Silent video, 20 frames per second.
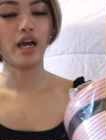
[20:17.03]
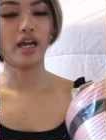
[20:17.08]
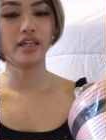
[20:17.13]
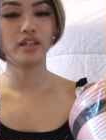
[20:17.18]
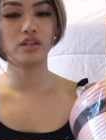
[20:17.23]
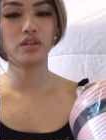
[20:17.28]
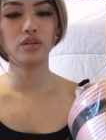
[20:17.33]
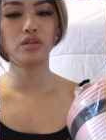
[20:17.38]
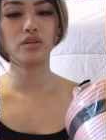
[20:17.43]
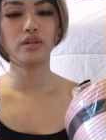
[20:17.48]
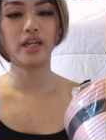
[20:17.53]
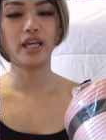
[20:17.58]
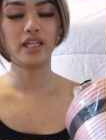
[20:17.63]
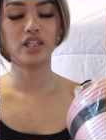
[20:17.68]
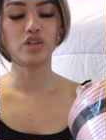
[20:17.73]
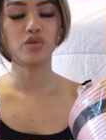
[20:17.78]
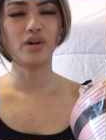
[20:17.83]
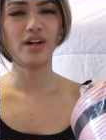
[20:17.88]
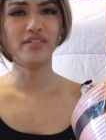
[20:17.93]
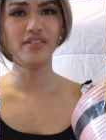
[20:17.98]
I googled
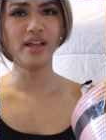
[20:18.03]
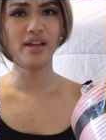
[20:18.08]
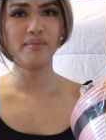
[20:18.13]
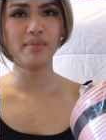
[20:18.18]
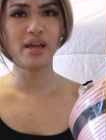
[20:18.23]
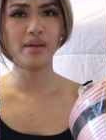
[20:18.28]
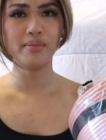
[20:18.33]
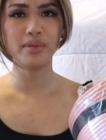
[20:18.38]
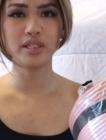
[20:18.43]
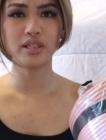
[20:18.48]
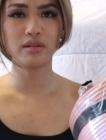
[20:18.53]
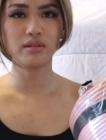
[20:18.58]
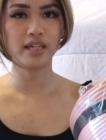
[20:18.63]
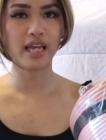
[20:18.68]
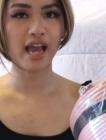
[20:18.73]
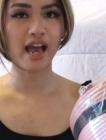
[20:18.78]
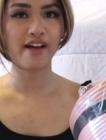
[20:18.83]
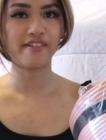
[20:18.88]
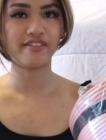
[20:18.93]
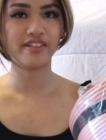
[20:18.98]
it 12 mm is only
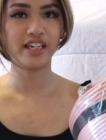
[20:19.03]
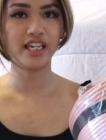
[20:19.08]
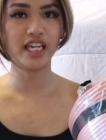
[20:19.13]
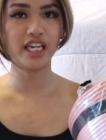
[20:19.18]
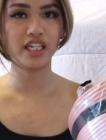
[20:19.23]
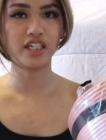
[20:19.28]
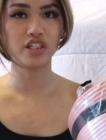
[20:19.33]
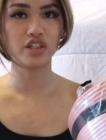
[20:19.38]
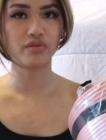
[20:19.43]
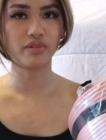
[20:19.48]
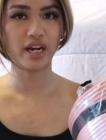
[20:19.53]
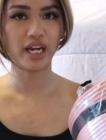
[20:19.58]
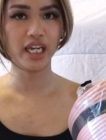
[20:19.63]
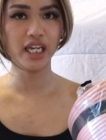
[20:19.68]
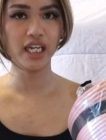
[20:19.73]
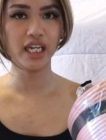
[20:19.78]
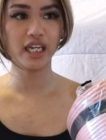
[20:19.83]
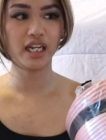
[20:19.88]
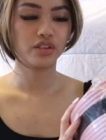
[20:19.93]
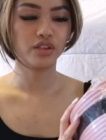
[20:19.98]
half an inch
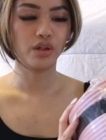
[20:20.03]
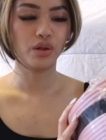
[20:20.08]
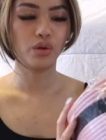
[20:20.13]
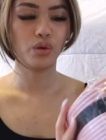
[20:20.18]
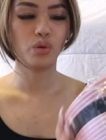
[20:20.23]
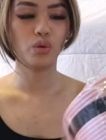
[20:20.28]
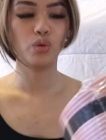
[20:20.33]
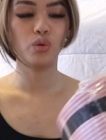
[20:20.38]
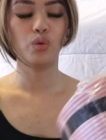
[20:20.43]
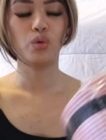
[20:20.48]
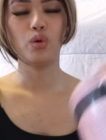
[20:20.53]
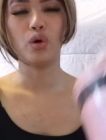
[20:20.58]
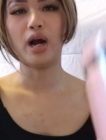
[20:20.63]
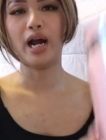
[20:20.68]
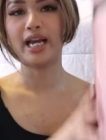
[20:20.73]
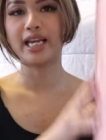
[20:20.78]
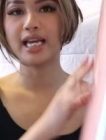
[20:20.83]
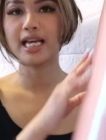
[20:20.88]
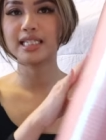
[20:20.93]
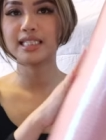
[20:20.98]
right so
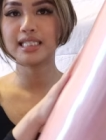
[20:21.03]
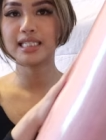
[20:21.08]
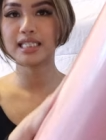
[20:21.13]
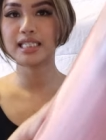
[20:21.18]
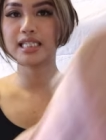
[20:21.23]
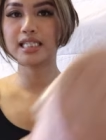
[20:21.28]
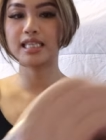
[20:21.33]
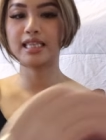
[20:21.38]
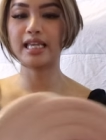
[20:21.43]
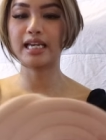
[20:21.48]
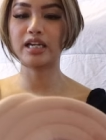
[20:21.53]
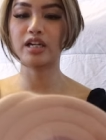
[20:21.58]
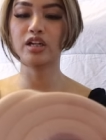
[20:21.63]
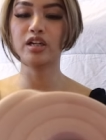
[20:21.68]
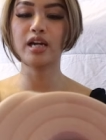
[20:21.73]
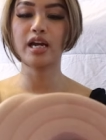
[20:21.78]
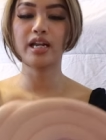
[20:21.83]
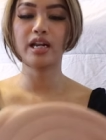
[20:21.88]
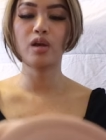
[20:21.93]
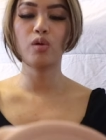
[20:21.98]
I guess this is
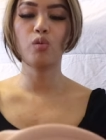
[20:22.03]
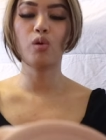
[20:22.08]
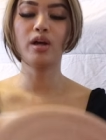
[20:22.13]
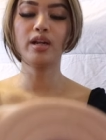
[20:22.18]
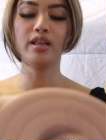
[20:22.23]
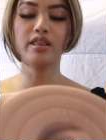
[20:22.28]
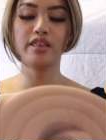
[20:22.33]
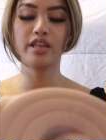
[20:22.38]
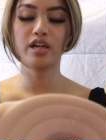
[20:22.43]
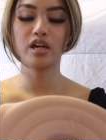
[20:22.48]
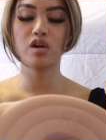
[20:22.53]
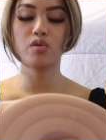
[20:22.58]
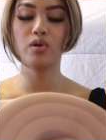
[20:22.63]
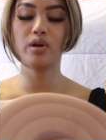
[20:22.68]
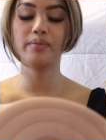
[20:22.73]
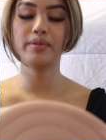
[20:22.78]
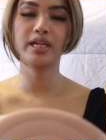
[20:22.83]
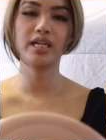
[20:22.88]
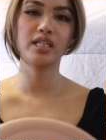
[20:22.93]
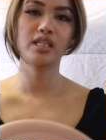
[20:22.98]
thicker and I want a thicker
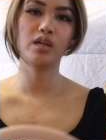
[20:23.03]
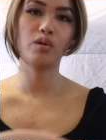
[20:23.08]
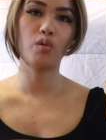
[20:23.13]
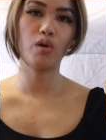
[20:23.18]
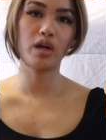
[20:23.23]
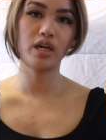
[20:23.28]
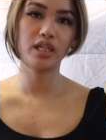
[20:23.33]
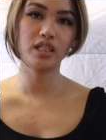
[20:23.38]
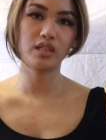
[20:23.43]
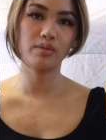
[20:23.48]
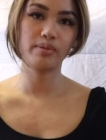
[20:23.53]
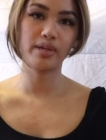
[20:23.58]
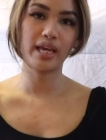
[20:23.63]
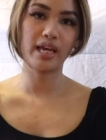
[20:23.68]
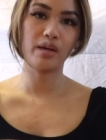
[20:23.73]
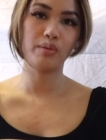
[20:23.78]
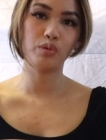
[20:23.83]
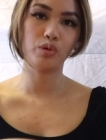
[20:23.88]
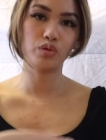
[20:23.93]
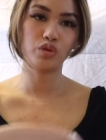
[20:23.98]
one because I want it to be
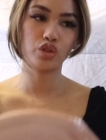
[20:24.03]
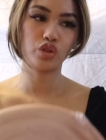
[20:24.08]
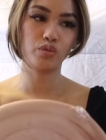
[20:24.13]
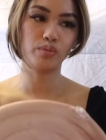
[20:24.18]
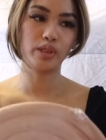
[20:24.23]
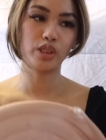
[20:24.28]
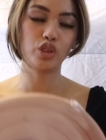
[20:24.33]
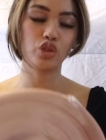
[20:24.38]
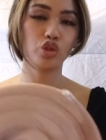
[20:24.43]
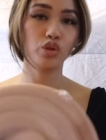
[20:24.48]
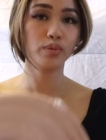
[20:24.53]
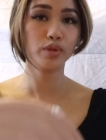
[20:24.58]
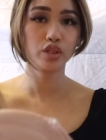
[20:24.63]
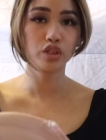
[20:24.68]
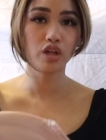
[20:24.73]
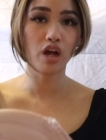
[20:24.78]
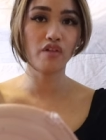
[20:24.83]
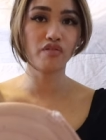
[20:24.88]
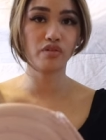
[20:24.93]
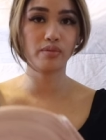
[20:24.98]
able to be super
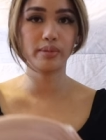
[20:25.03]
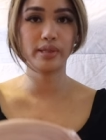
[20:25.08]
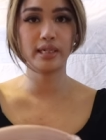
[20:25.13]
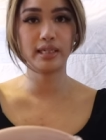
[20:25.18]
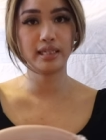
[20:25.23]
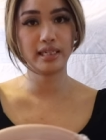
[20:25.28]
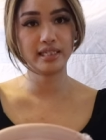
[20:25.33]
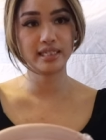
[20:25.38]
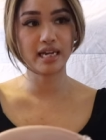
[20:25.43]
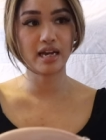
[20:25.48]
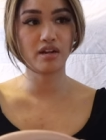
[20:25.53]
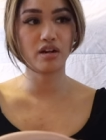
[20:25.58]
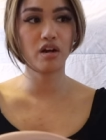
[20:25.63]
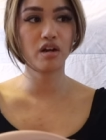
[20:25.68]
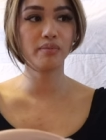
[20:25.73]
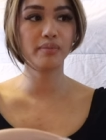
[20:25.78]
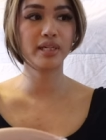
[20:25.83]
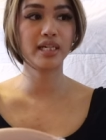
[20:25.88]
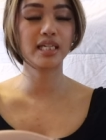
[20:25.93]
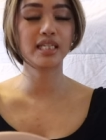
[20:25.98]
soft for me to lay down
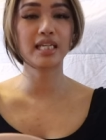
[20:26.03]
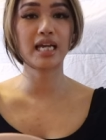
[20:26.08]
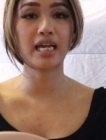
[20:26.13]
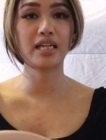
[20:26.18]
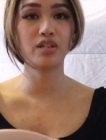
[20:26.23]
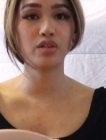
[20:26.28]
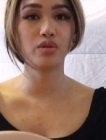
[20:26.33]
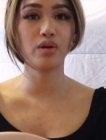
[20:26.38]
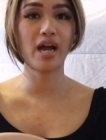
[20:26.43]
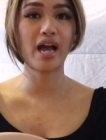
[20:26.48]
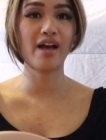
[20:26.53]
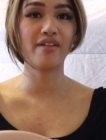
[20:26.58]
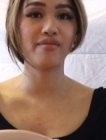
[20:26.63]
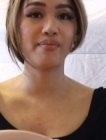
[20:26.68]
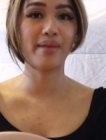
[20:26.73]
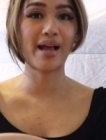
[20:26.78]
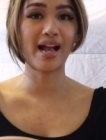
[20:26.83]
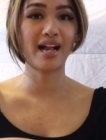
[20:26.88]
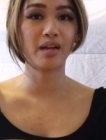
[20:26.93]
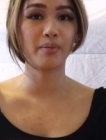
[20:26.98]
on because I do have
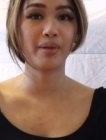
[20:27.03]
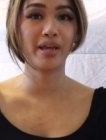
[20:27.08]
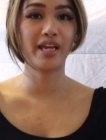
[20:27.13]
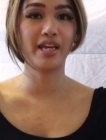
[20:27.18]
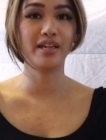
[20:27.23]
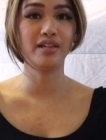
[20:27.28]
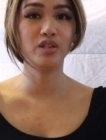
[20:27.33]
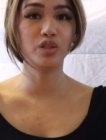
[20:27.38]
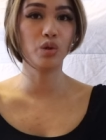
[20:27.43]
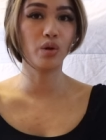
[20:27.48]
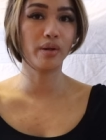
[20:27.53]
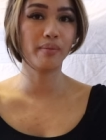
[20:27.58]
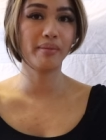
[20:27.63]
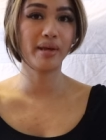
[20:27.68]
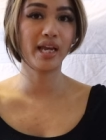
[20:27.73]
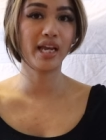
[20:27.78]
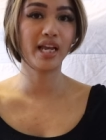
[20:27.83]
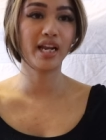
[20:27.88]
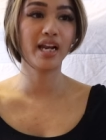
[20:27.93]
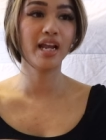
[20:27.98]
back pain joint
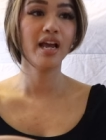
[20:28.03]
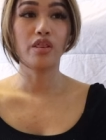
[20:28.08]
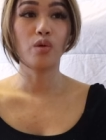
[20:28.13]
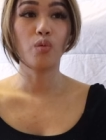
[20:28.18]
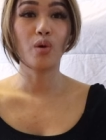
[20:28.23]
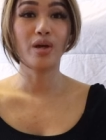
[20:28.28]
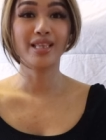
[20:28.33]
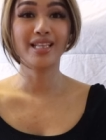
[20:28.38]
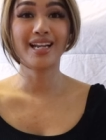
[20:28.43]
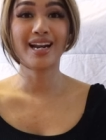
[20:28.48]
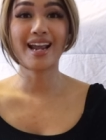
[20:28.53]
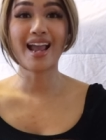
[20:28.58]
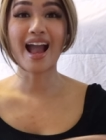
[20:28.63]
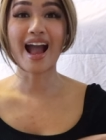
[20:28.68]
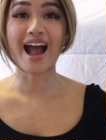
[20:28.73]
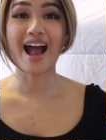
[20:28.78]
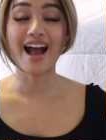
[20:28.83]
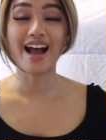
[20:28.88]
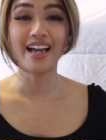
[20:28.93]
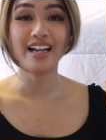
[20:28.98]
pain the one that I
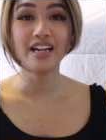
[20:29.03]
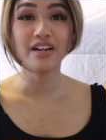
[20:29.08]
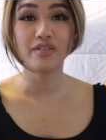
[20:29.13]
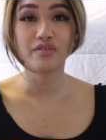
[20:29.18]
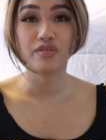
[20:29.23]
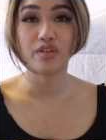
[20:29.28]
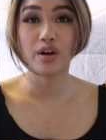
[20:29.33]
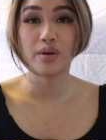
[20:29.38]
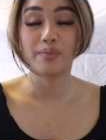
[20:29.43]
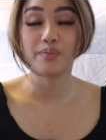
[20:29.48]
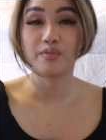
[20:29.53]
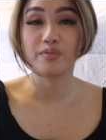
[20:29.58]
had from